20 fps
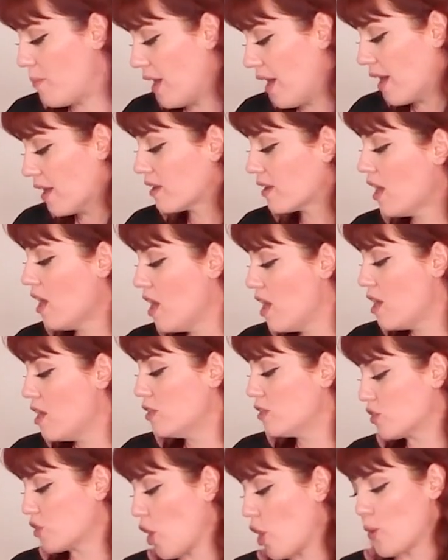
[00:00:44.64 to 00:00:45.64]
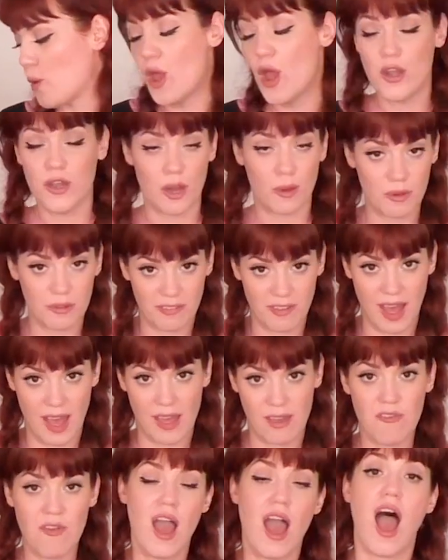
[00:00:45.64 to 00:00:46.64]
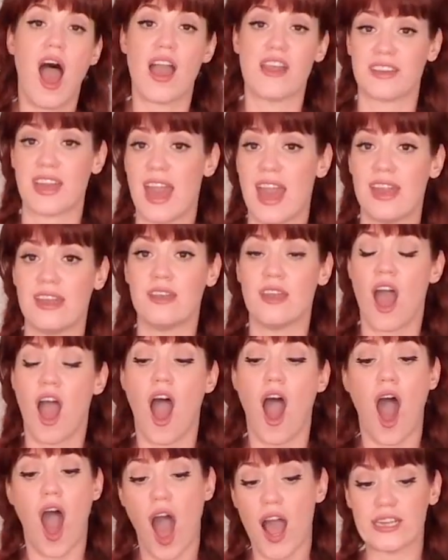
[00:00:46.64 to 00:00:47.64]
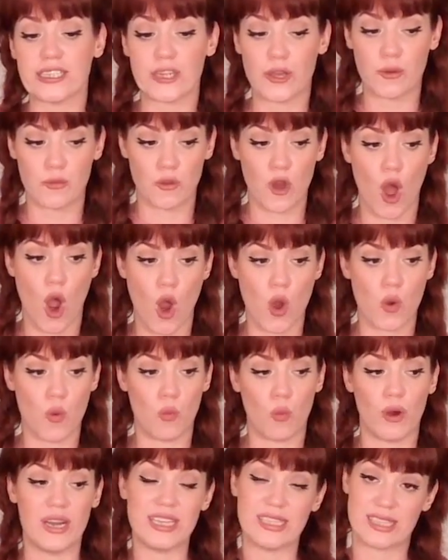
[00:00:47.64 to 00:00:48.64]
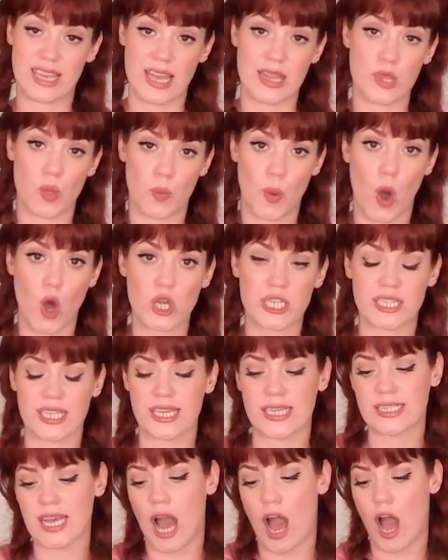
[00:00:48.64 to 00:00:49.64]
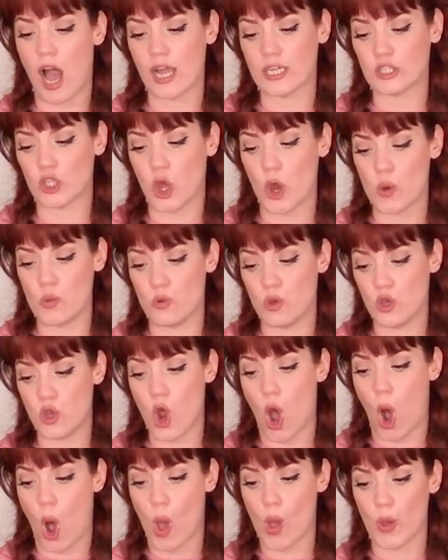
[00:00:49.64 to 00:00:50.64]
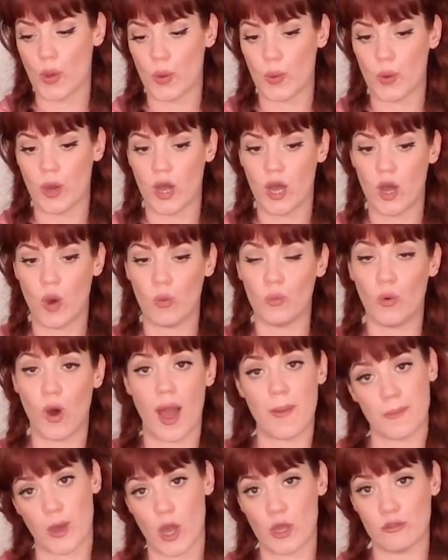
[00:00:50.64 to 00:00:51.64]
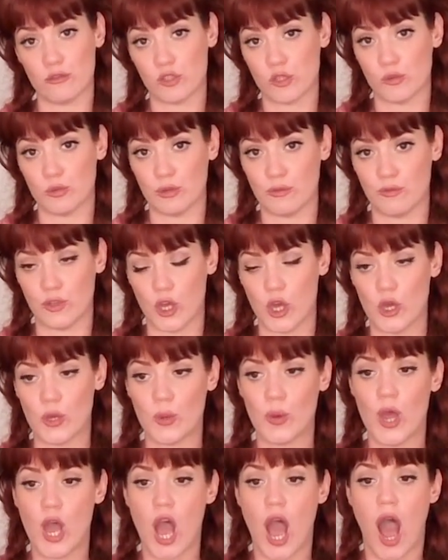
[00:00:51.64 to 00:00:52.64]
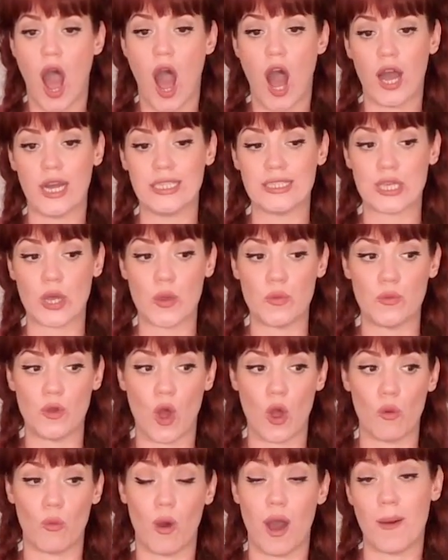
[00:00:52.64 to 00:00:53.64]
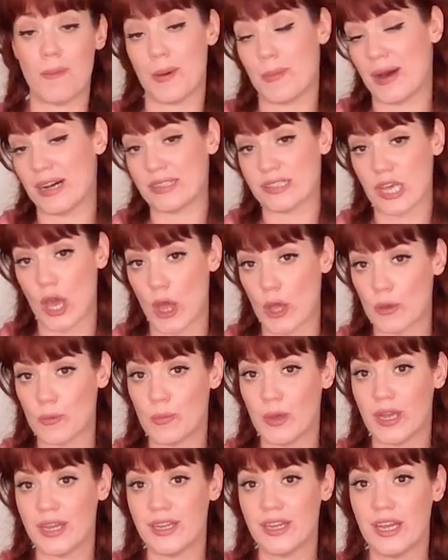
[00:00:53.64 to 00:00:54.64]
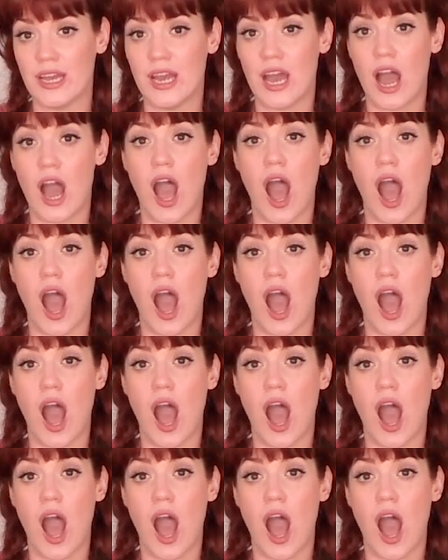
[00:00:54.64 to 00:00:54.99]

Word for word: epic. So, number five, again, I don't know what is in the boxes. I don't know what I'm going to review. I don't know what I'm about to open